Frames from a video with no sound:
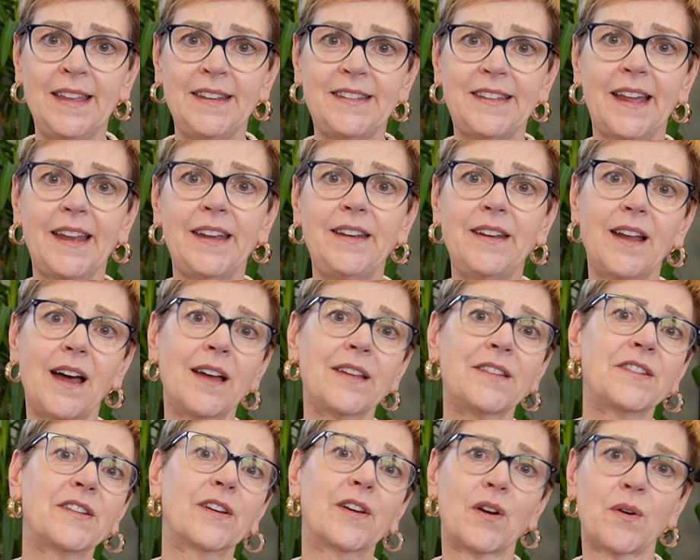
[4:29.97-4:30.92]
tend
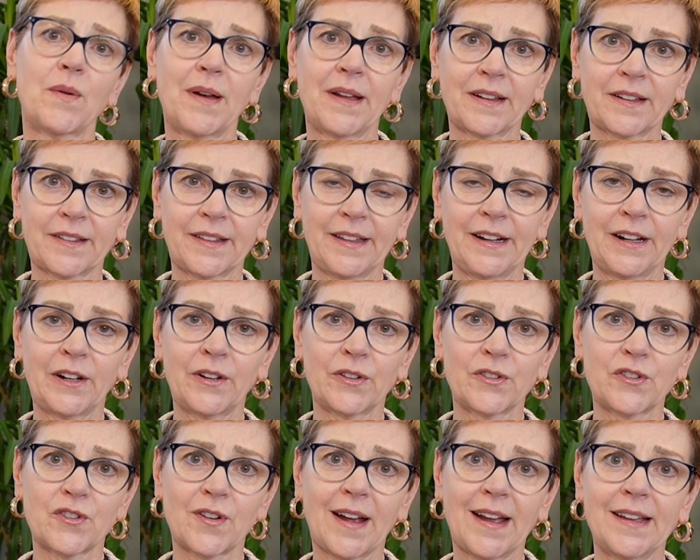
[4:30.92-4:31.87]
not to go on clinical
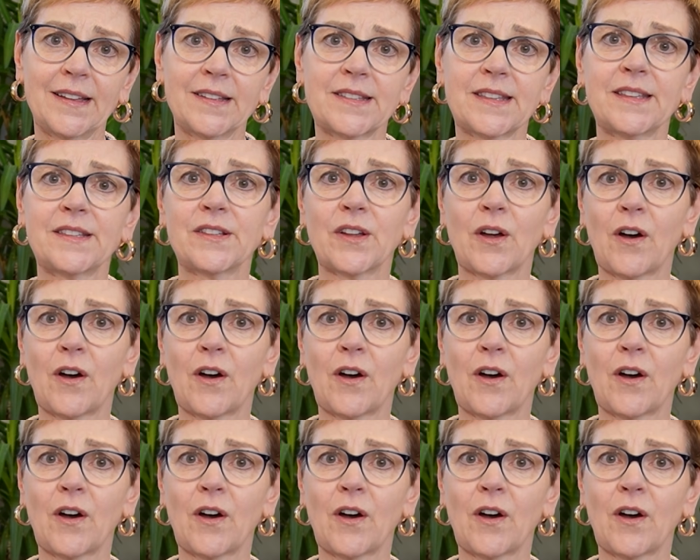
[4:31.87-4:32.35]
trials as